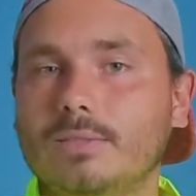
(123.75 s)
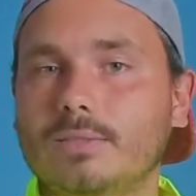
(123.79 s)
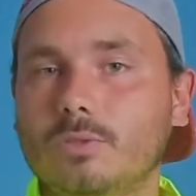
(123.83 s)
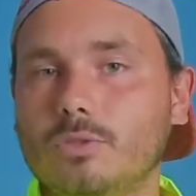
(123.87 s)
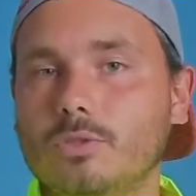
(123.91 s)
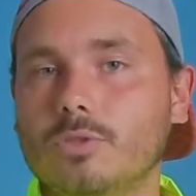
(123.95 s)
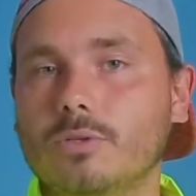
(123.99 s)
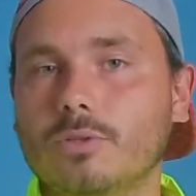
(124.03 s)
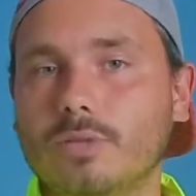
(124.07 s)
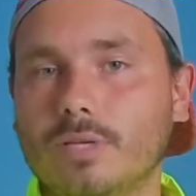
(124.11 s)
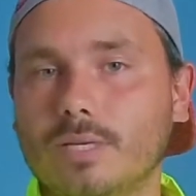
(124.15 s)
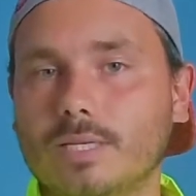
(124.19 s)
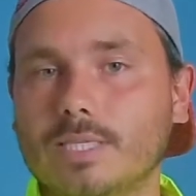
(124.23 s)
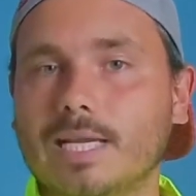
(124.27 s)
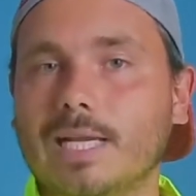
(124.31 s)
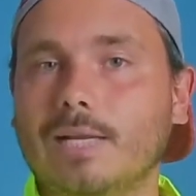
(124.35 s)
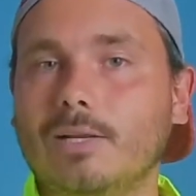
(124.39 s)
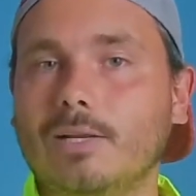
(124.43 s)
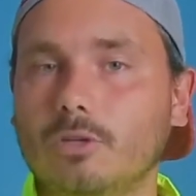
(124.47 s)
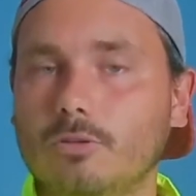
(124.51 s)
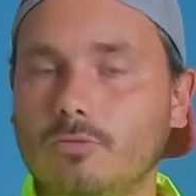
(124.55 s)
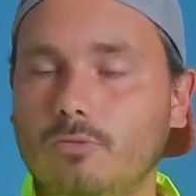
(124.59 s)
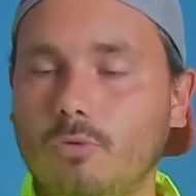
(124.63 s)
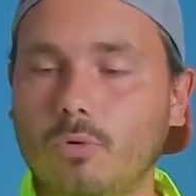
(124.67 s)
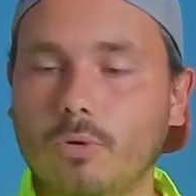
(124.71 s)
Those are the things I
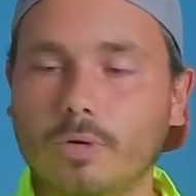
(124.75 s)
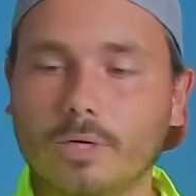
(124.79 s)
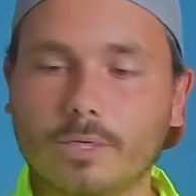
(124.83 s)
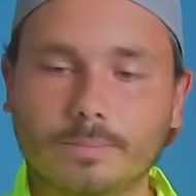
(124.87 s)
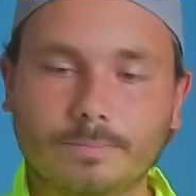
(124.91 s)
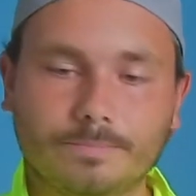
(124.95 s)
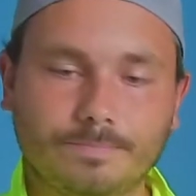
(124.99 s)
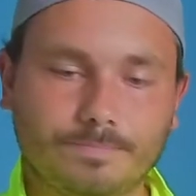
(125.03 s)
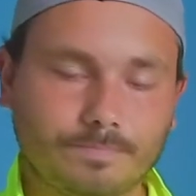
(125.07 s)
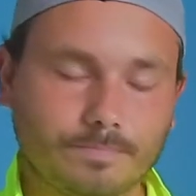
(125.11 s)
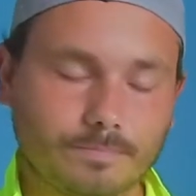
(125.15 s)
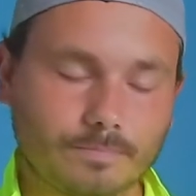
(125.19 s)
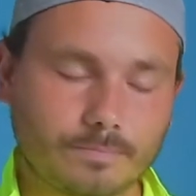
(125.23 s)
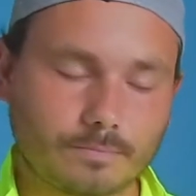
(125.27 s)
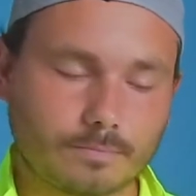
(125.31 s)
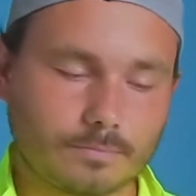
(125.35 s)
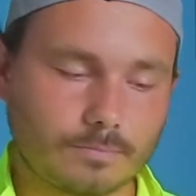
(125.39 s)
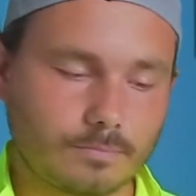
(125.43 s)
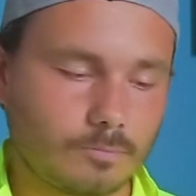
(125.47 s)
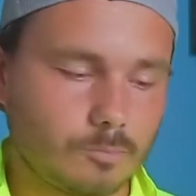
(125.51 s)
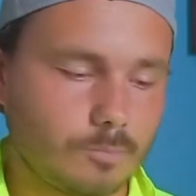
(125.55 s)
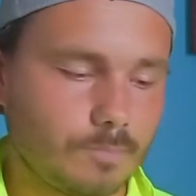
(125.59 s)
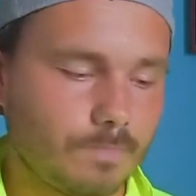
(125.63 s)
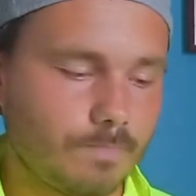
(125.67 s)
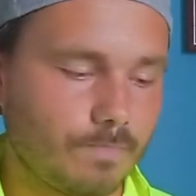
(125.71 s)
look for.
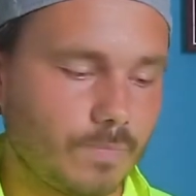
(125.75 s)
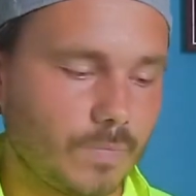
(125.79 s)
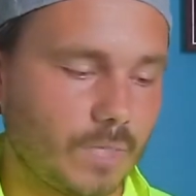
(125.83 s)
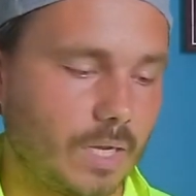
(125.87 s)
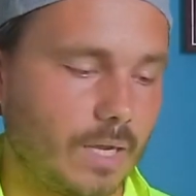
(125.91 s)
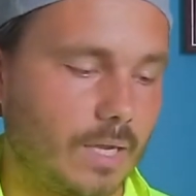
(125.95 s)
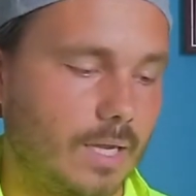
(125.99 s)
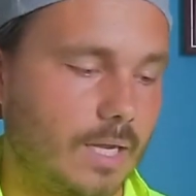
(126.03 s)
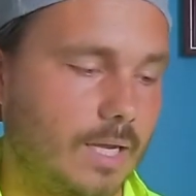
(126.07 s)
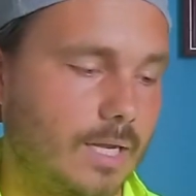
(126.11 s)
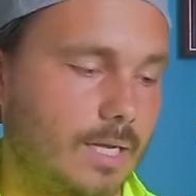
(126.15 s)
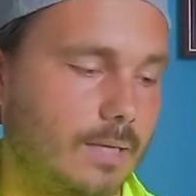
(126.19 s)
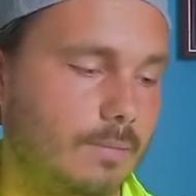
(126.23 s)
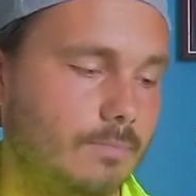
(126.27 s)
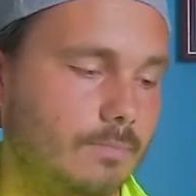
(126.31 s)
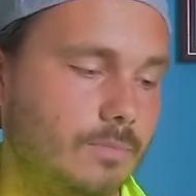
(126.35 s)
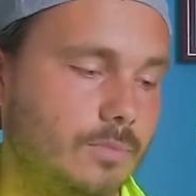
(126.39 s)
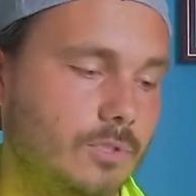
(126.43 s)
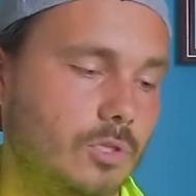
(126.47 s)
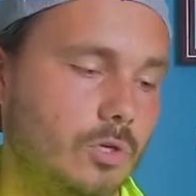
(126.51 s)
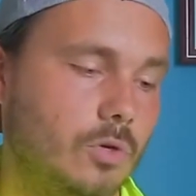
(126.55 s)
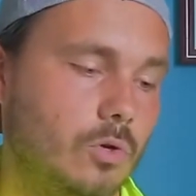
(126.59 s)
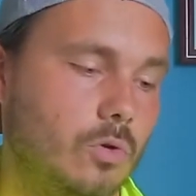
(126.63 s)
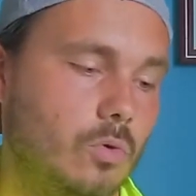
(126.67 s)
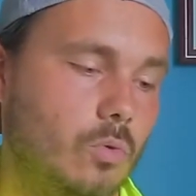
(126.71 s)

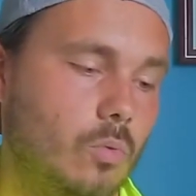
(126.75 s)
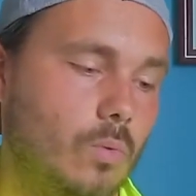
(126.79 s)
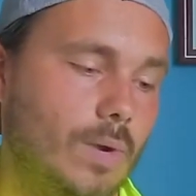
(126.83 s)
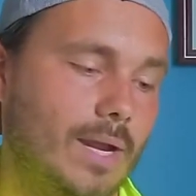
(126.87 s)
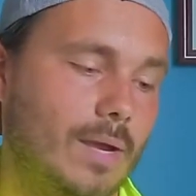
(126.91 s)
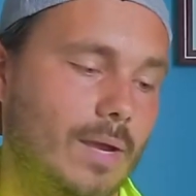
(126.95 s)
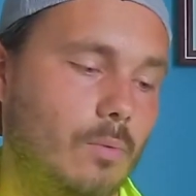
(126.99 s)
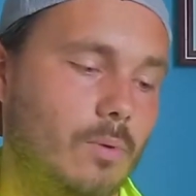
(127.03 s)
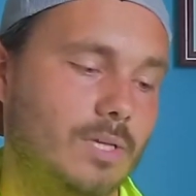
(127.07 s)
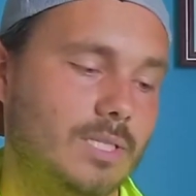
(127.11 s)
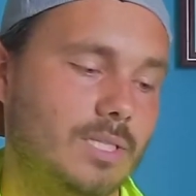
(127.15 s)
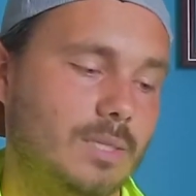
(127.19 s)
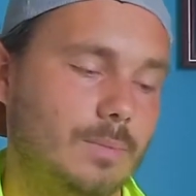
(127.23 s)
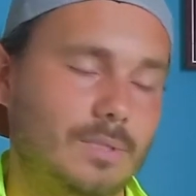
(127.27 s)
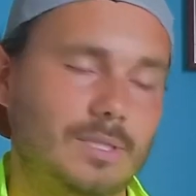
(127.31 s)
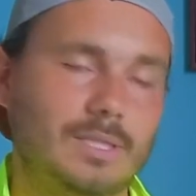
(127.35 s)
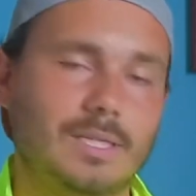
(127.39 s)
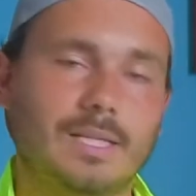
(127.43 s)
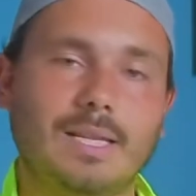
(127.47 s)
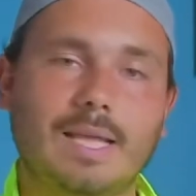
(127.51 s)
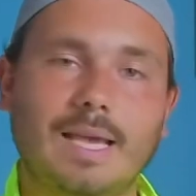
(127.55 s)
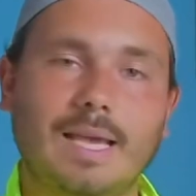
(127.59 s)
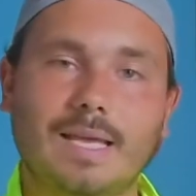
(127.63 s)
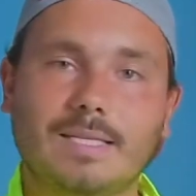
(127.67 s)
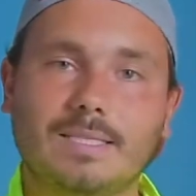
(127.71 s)
So when I was up at the
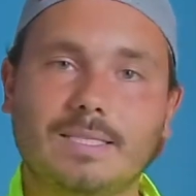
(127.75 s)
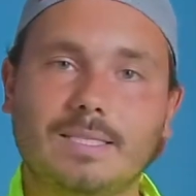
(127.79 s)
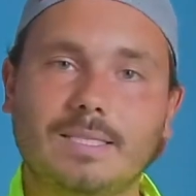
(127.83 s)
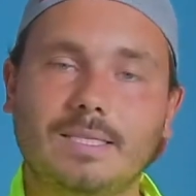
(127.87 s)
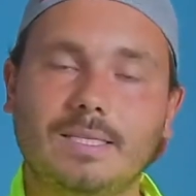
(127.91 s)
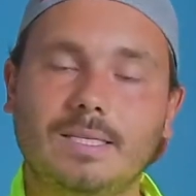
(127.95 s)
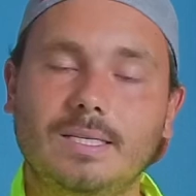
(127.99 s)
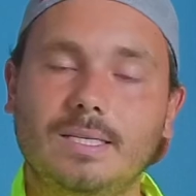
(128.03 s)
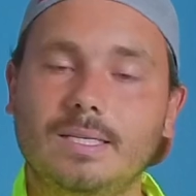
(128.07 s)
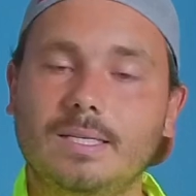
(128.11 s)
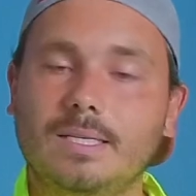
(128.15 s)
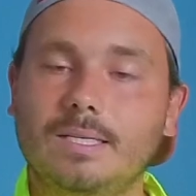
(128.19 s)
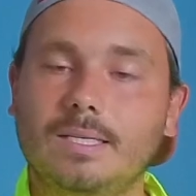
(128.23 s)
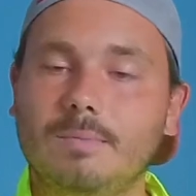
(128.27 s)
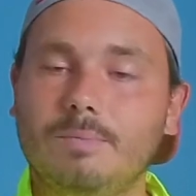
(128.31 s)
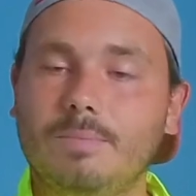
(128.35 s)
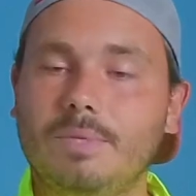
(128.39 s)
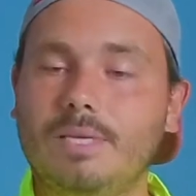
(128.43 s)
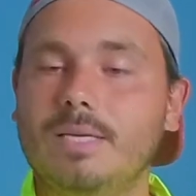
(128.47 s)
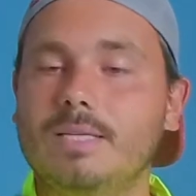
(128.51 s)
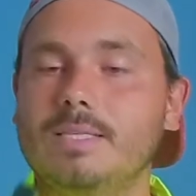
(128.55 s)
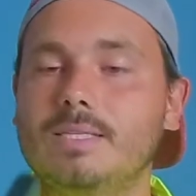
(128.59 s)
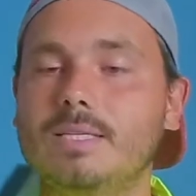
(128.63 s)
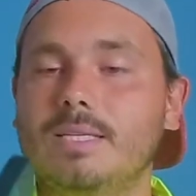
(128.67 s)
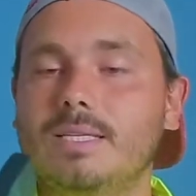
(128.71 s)
net,
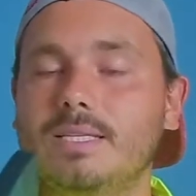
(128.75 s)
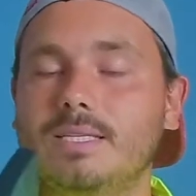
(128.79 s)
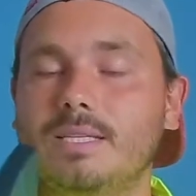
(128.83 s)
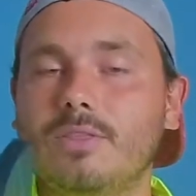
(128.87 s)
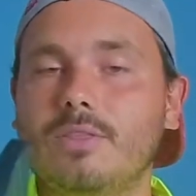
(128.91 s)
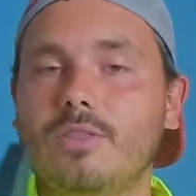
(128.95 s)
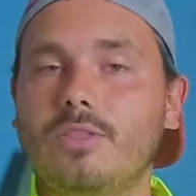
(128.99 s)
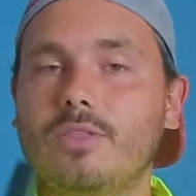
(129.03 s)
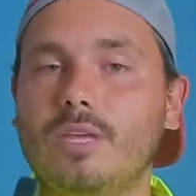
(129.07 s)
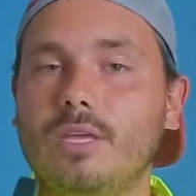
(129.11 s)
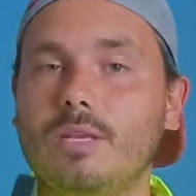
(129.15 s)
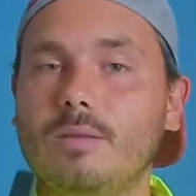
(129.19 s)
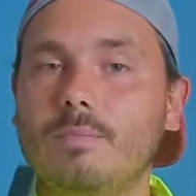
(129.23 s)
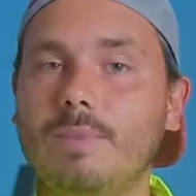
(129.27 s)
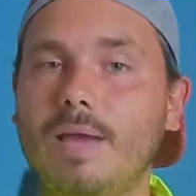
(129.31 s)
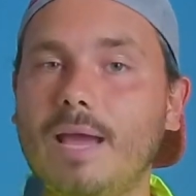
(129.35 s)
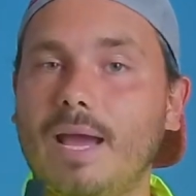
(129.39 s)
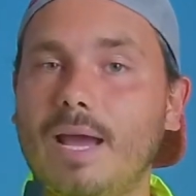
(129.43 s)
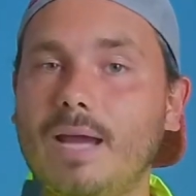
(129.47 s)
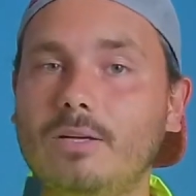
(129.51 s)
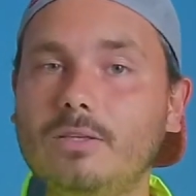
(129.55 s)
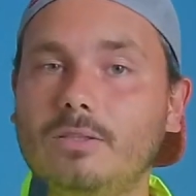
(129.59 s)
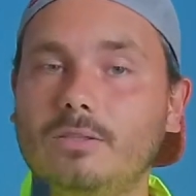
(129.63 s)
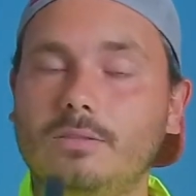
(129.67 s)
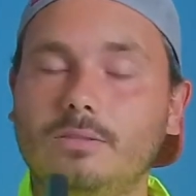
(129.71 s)
because it is a thin
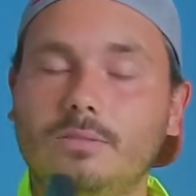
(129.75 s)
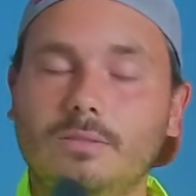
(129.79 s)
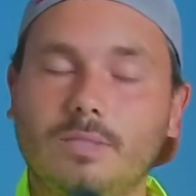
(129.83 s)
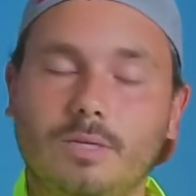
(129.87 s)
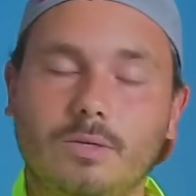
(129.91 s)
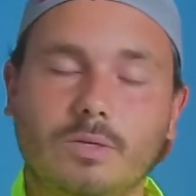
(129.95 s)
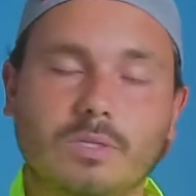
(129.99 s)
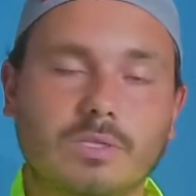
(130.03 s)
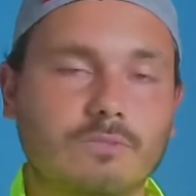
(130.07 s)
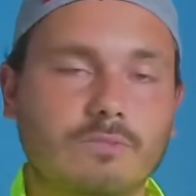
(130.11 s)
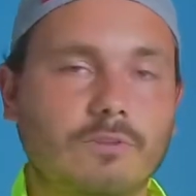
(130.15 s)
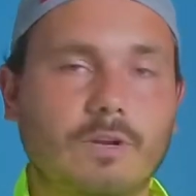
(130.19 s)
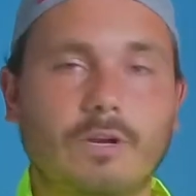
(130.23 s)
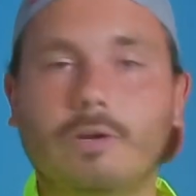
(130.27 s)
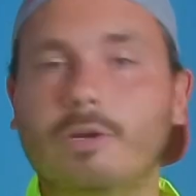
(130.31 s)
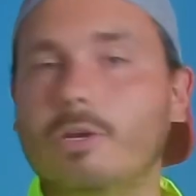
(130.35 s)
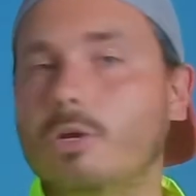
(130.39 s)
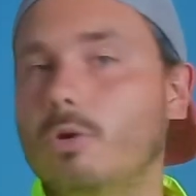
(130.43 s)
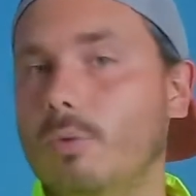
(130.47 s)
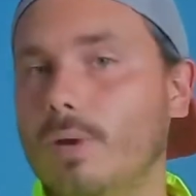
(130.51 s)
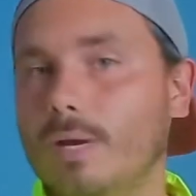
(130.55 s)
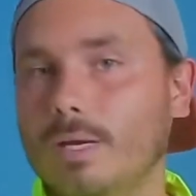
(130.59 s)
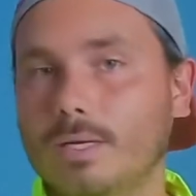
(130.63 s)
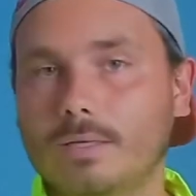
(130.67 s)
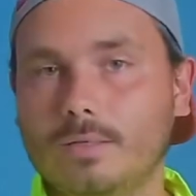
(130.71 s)
paddle, it was very
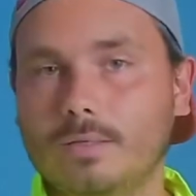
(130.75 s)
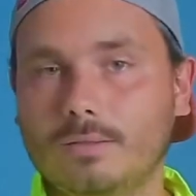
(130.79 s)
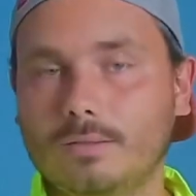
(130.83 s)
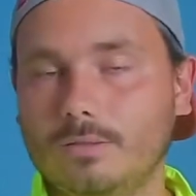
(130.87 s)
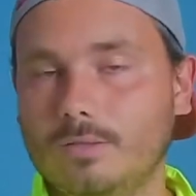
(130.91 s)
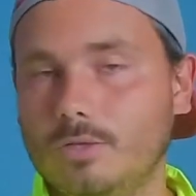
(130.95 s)
quick.